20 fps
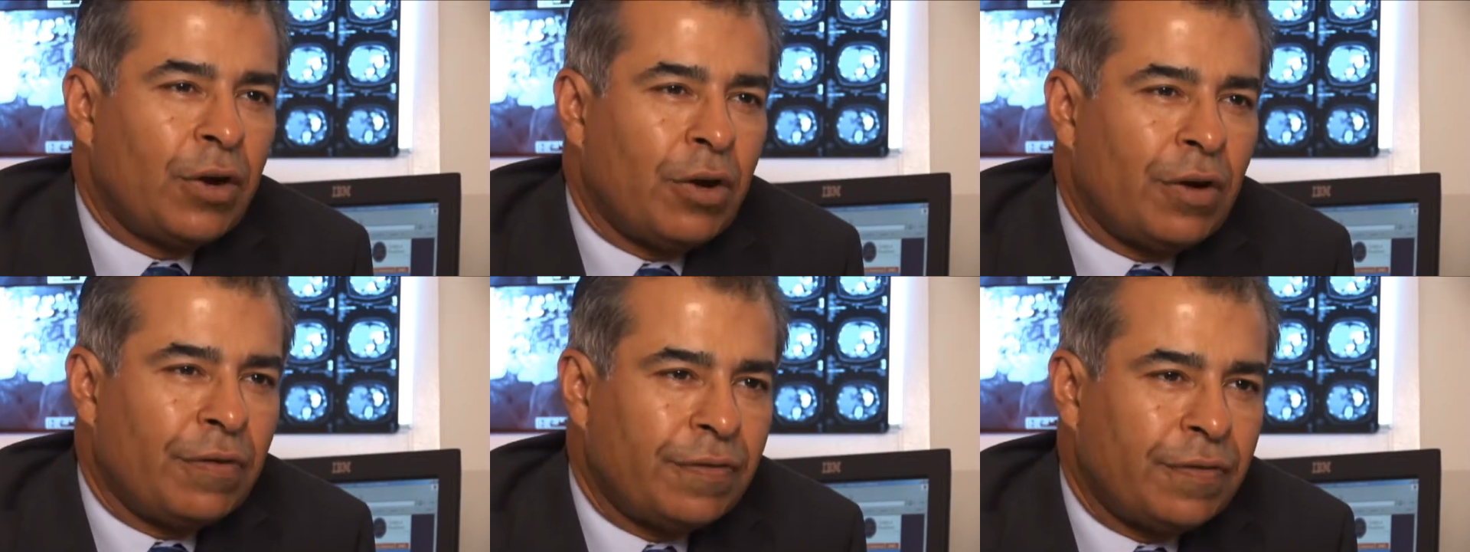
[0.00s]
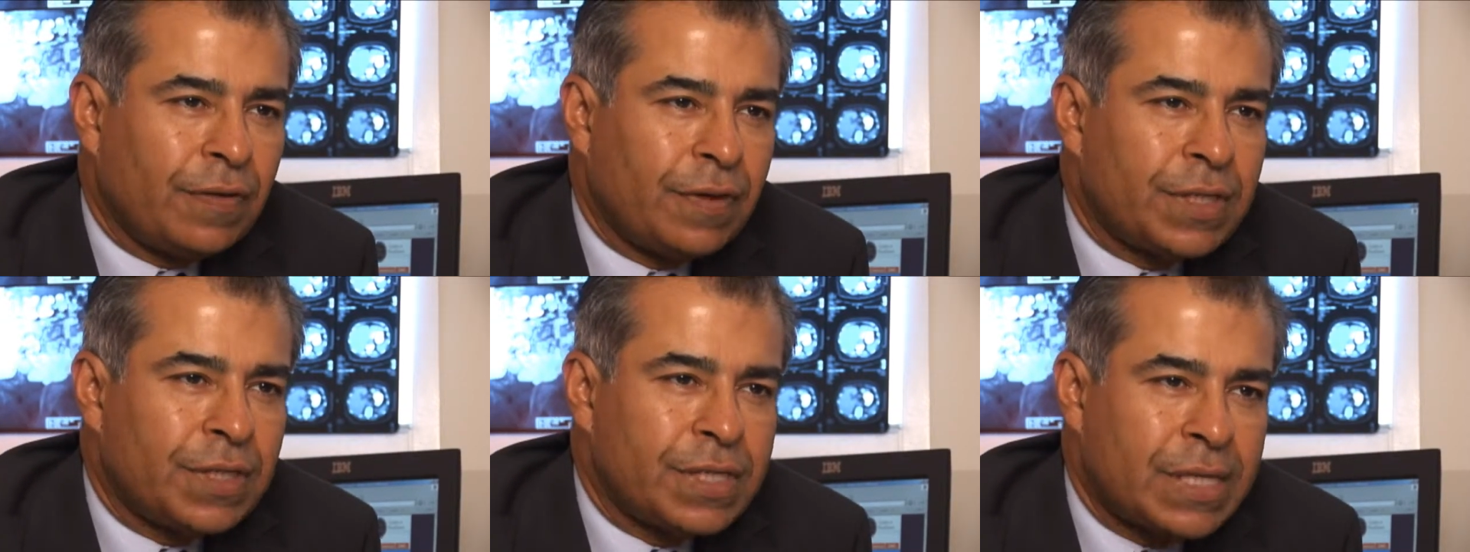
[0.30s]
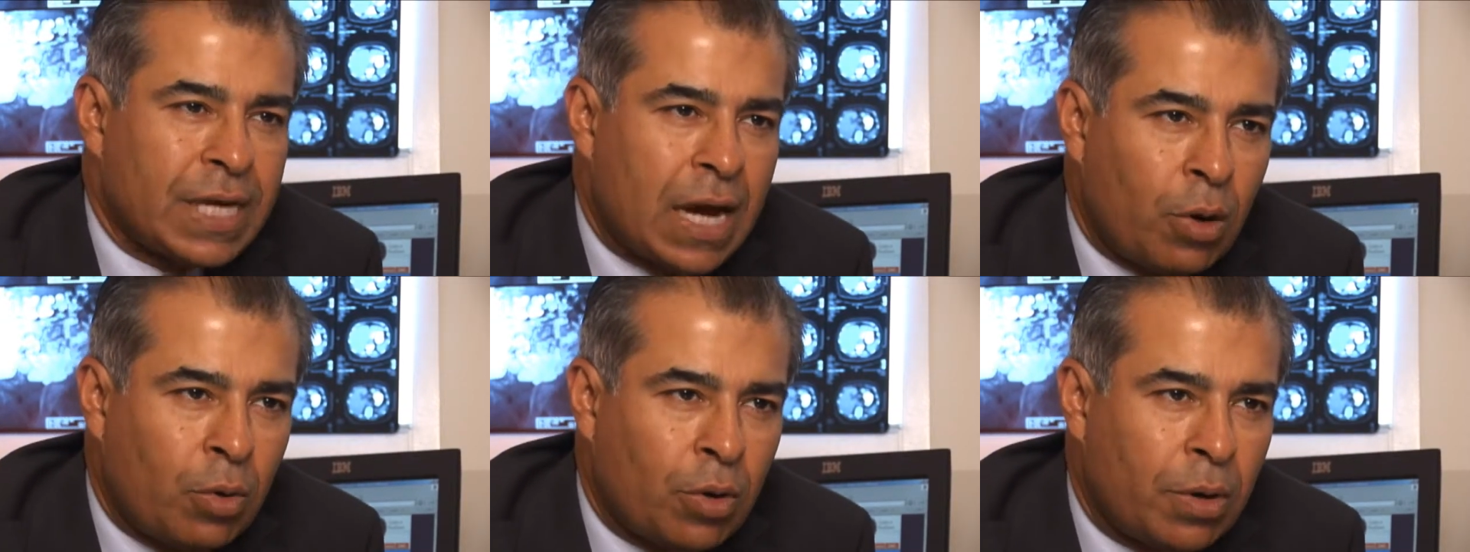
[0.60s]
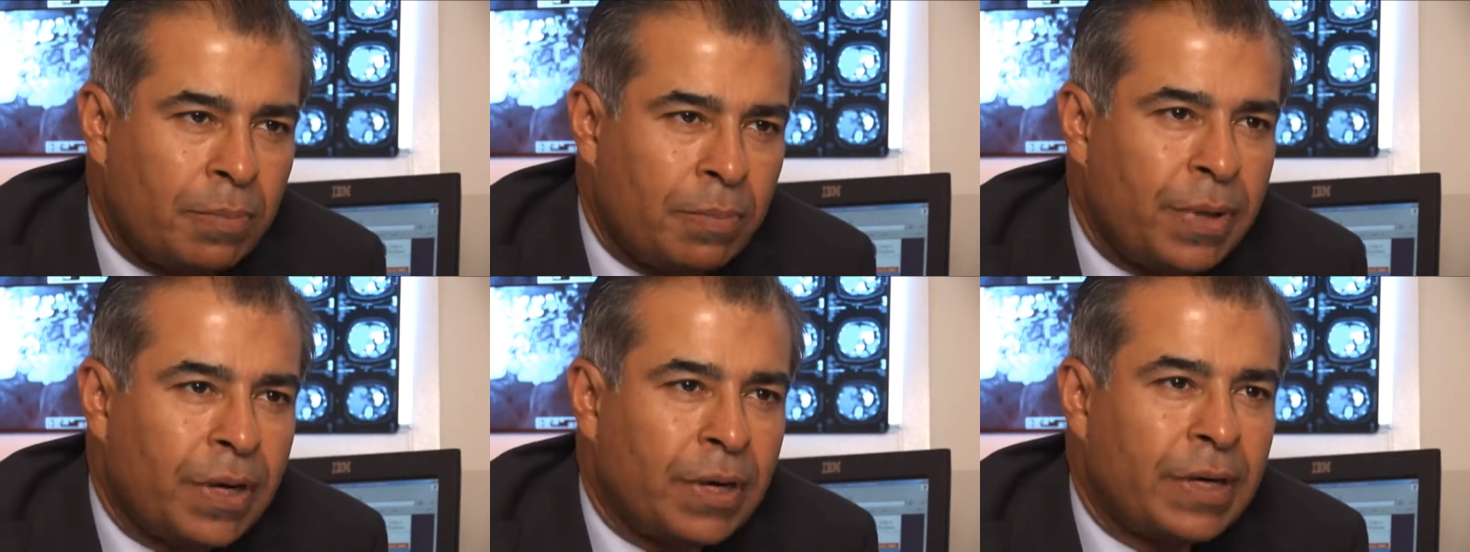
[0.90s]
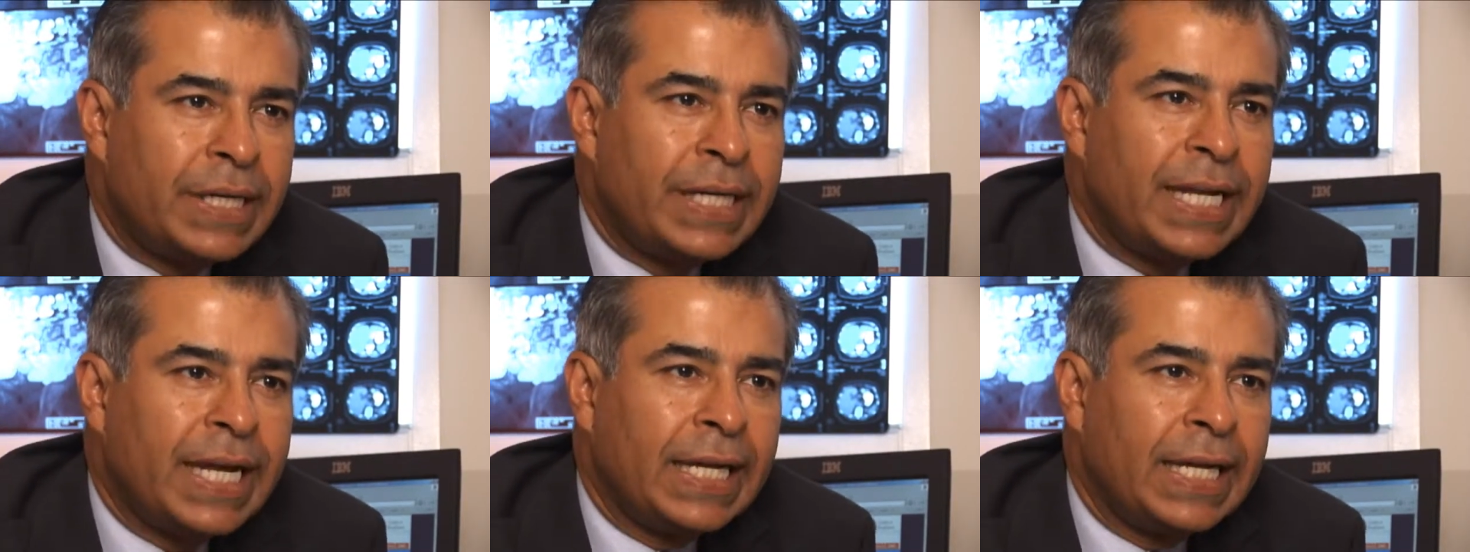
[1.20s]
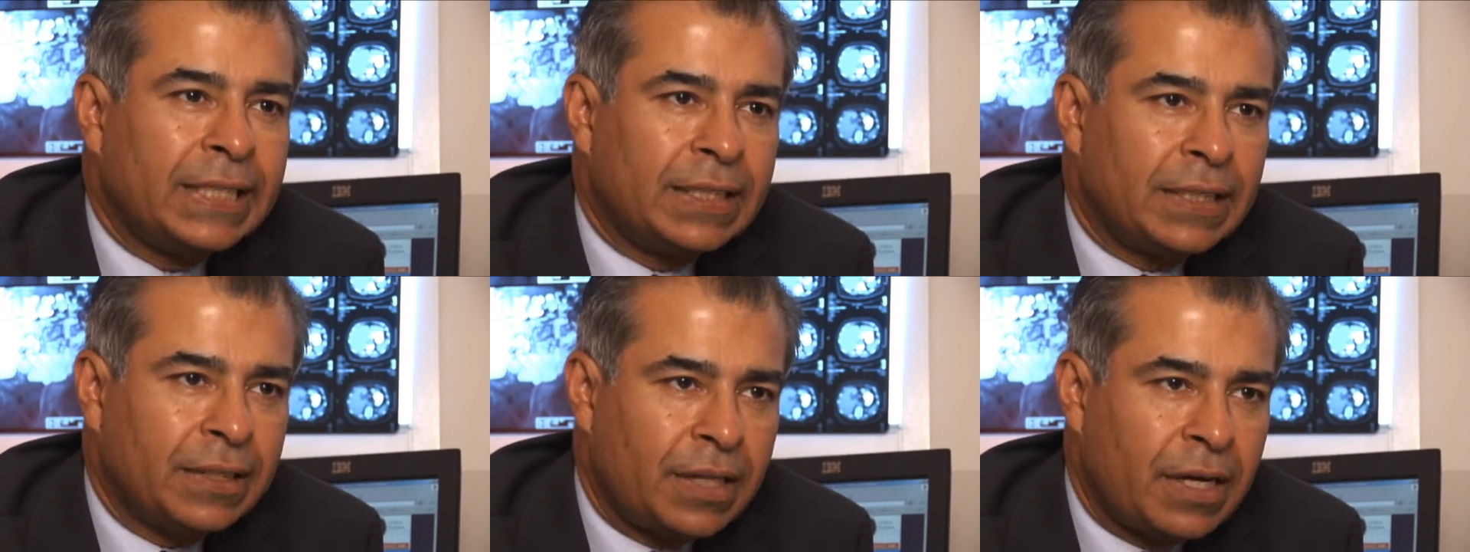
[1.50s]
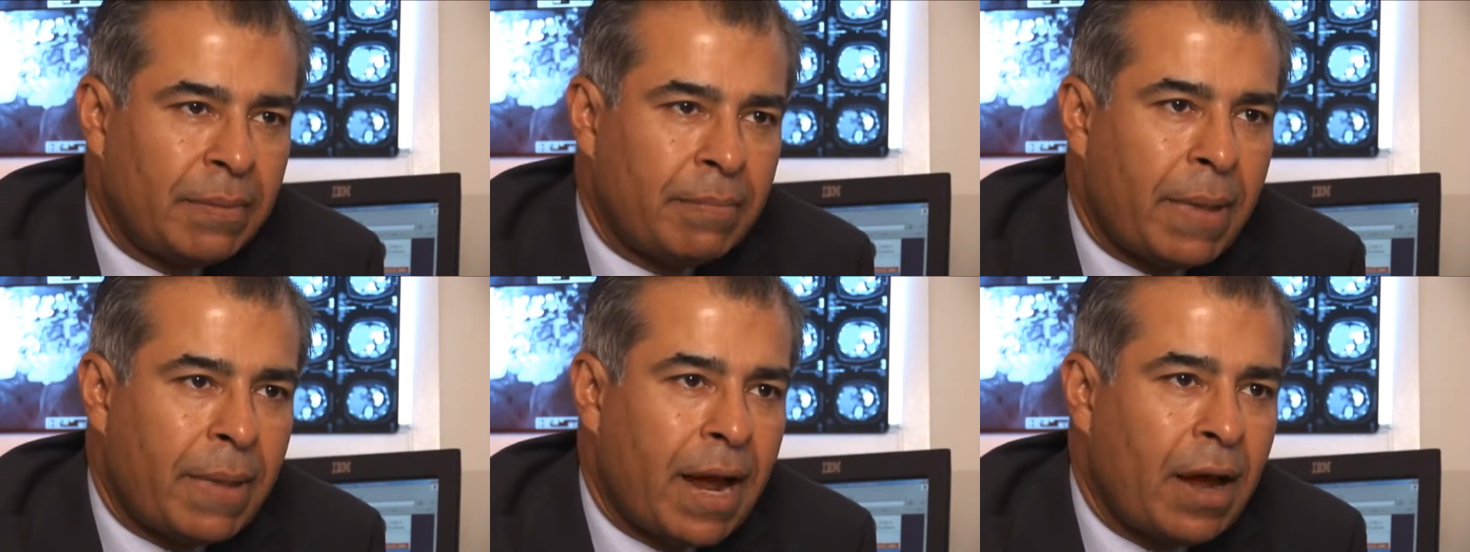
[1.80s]
of a sour, bitter taste in
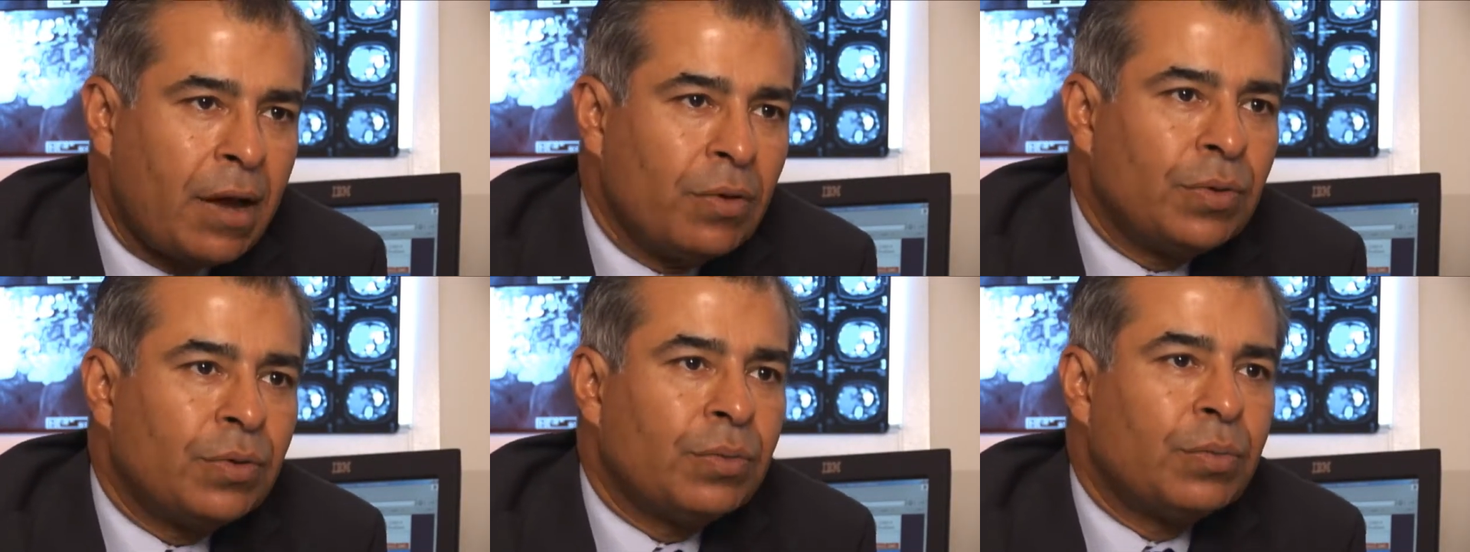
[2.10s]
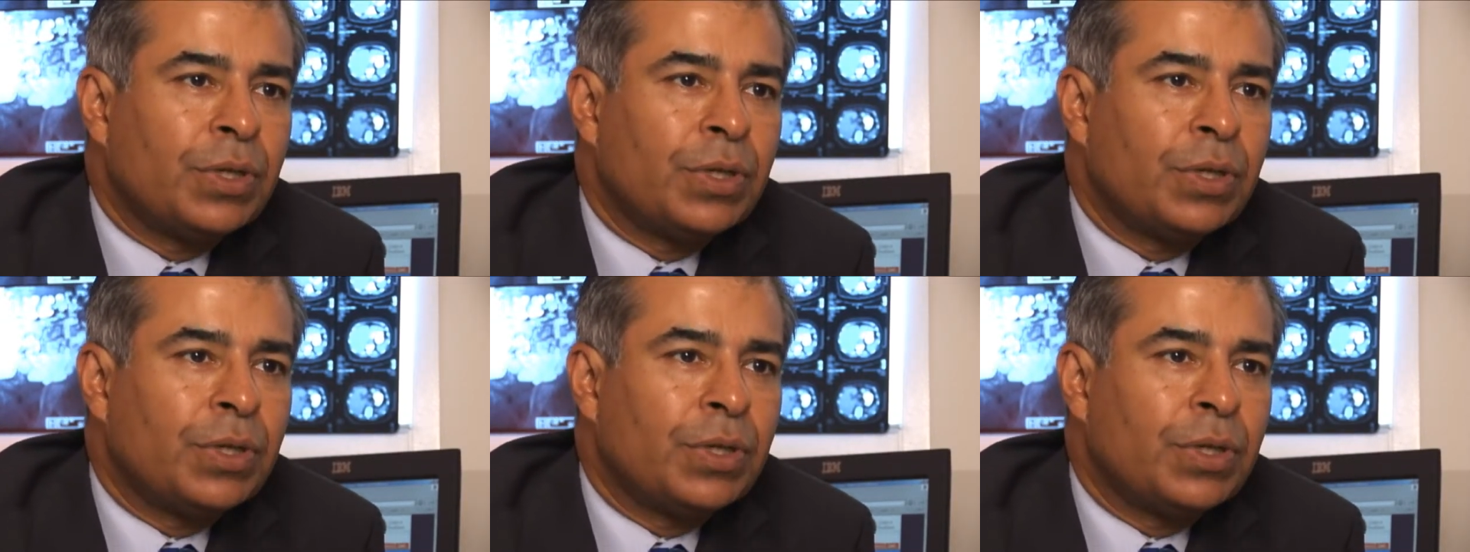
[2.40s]
their mouth,